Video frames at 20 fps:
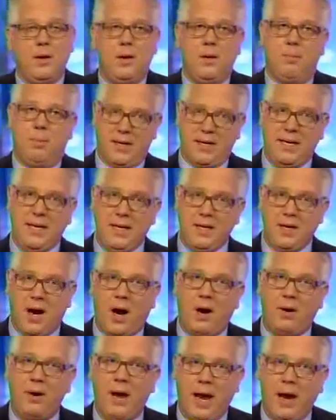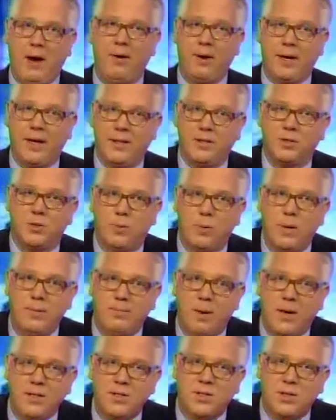But in our arrogance, we
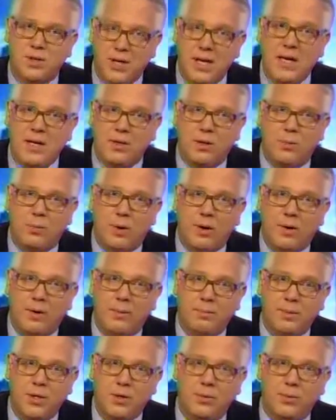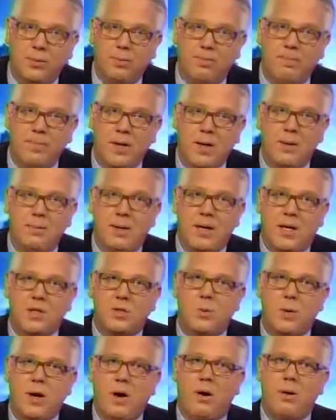must think that we're immune
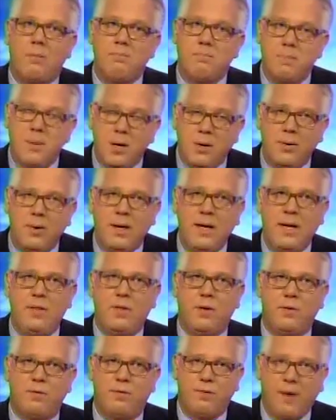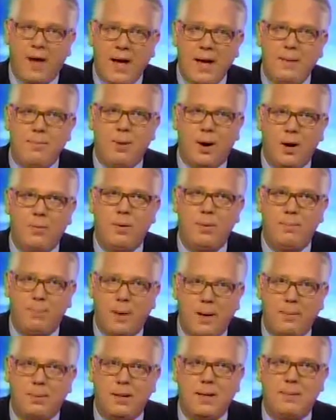because we are mirroring the Weimar
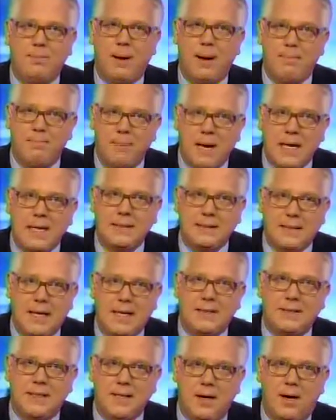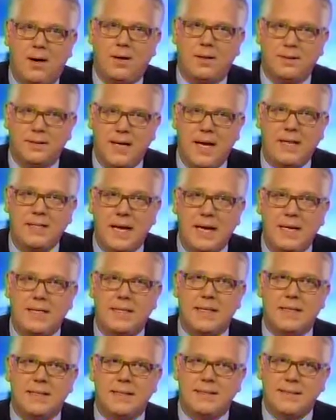Republic by monetizing our debt and
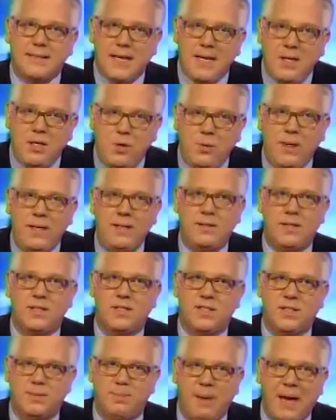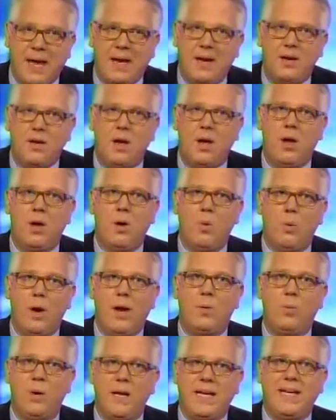continuing to spend
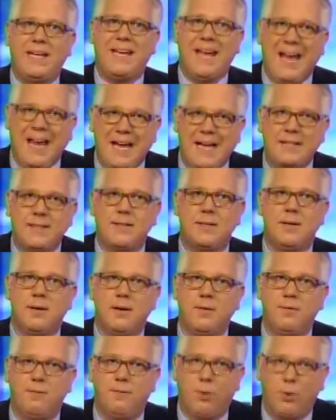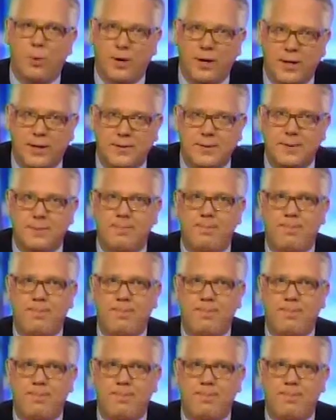when we can't afford it.